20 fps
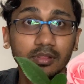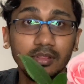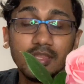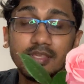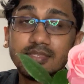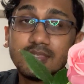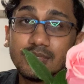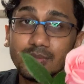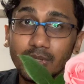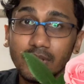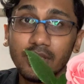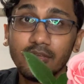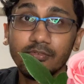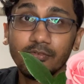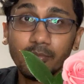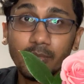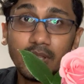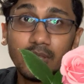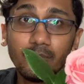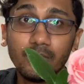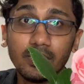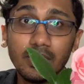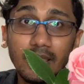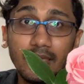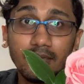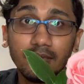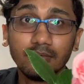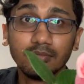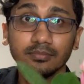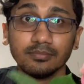This is what everybody would
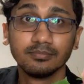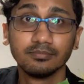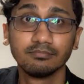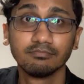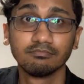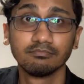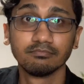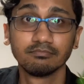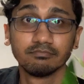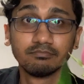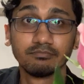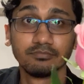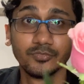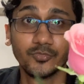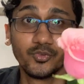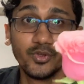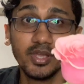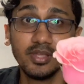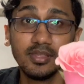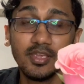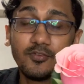like, right?